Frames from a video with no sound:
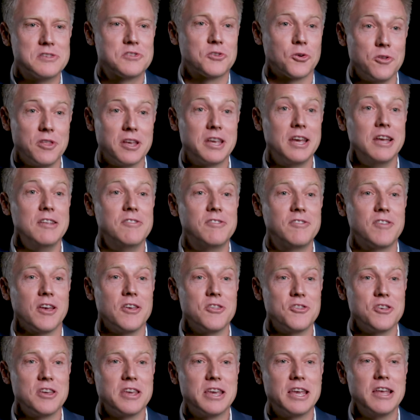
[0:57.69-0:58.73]
through the Kids
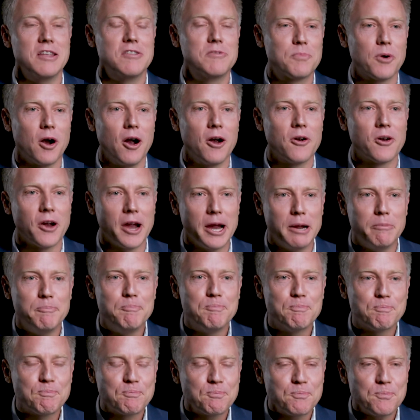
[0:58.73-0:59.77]
Teaching Kids program.
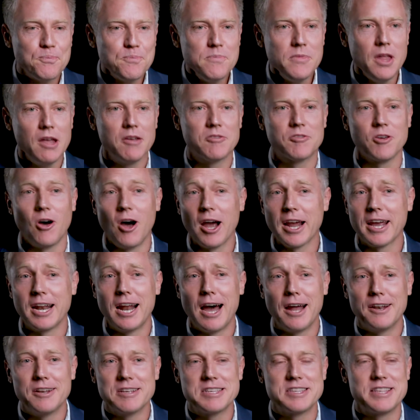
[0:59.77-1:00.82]
So I can
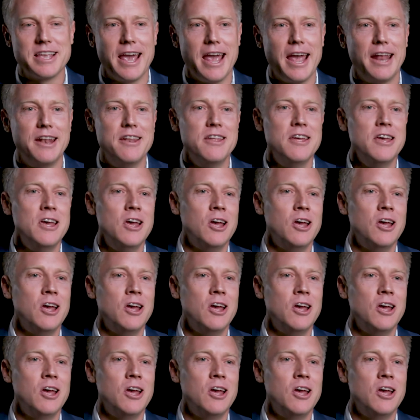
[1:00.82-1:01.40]
understand